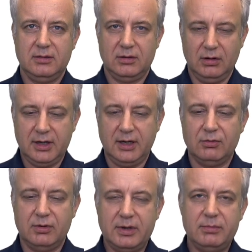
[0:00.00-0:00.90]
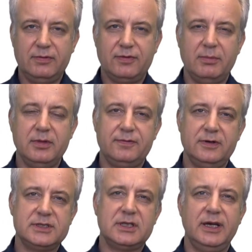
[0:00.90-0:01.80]
Okay, remember from the
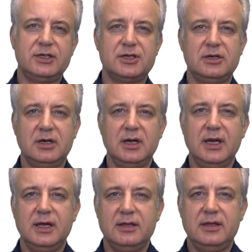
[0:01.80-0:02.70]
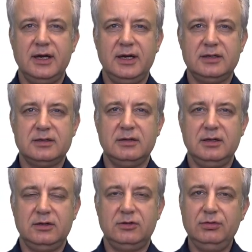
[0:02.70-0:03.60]
first lecture that
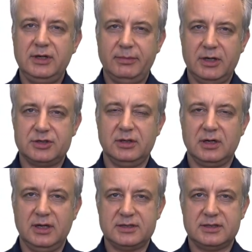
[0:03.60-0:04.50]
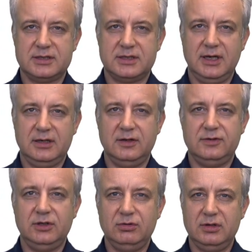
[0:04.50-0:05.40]
the two-dimensional cluster state is
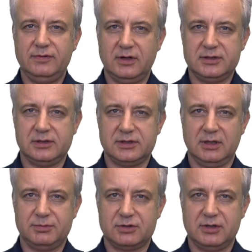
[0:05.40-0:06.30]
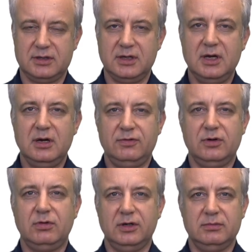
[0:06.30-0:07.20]
a universal substrate for
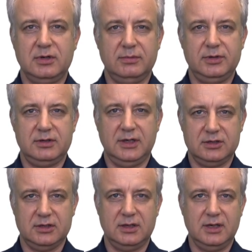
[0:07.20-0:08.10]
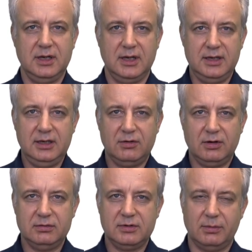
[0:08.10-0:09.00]
quantum computation. Any
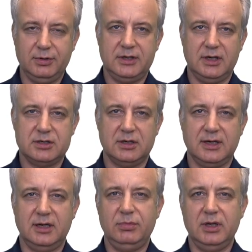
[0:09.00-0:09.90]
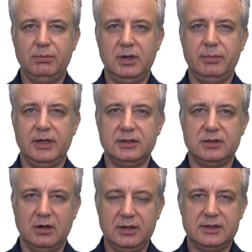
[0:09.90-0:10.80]
quantum computation can be implemented
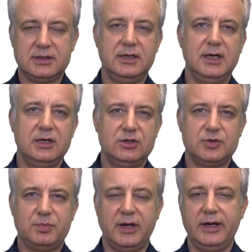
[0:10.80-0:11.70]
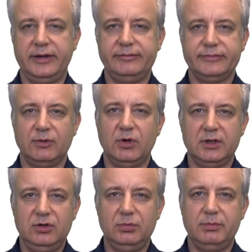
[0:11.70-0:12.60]
on it just by
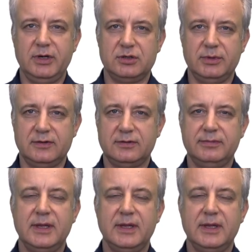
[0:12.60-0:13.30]
1-qubit measurements.